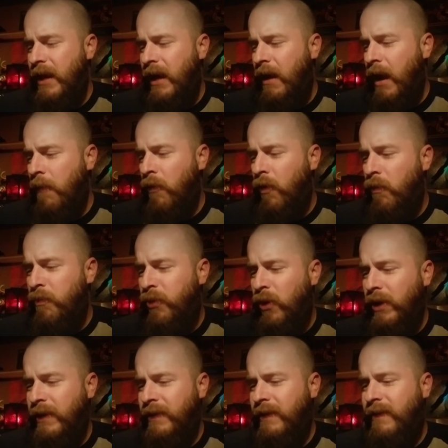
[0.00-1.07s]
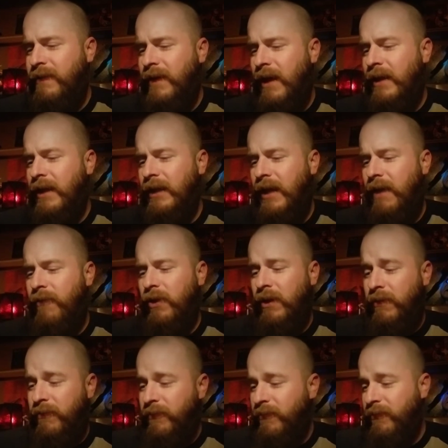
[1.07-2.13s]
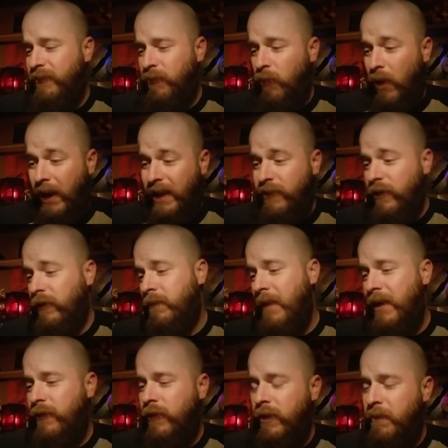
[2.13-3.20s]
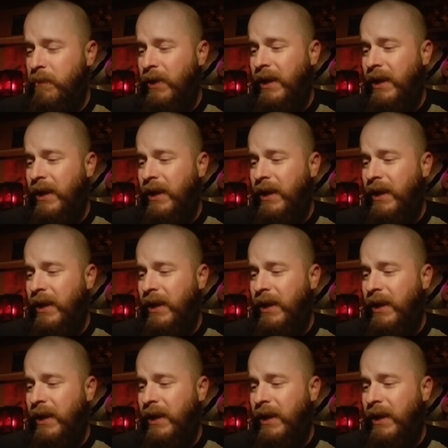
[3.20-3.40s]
I won't put this on the level of what I just mentioned,